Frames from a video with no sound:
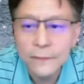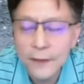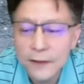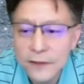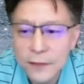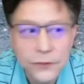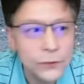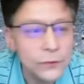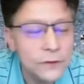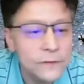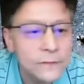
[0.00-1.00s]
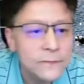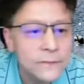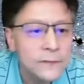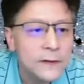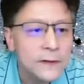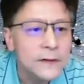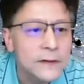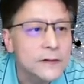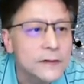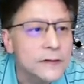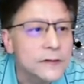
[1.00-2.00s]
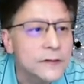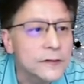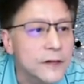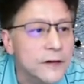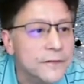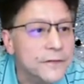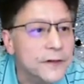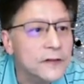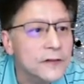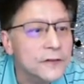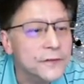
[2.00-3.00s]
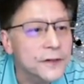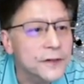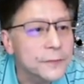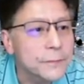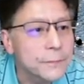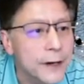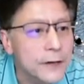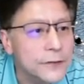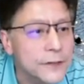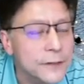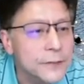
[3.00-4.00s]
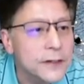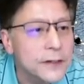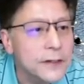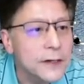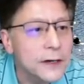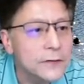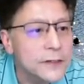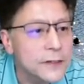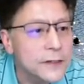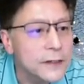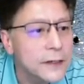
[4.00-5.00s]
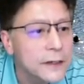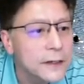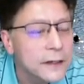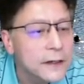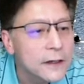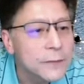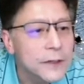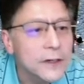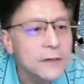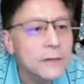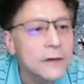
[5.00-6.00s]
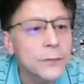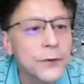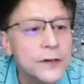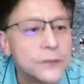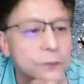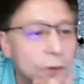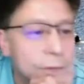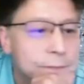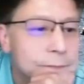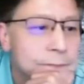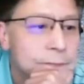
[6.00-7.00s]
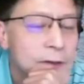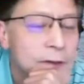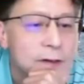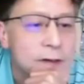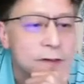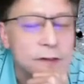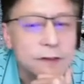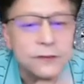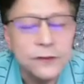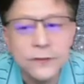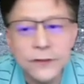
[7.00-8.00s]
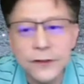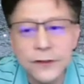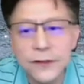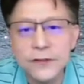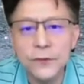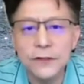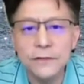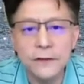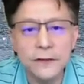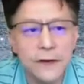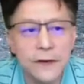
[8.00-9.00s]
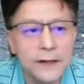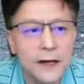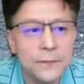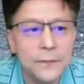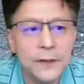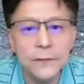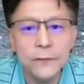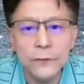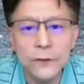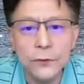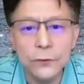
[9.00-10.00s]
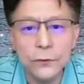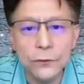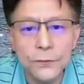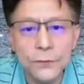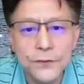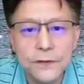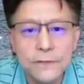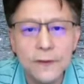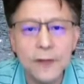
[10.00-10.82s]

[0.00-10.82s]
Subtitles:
summer school. So their philosophy is BELT, B-E-L-T. B, brainstorm. So the students will divide up into groups and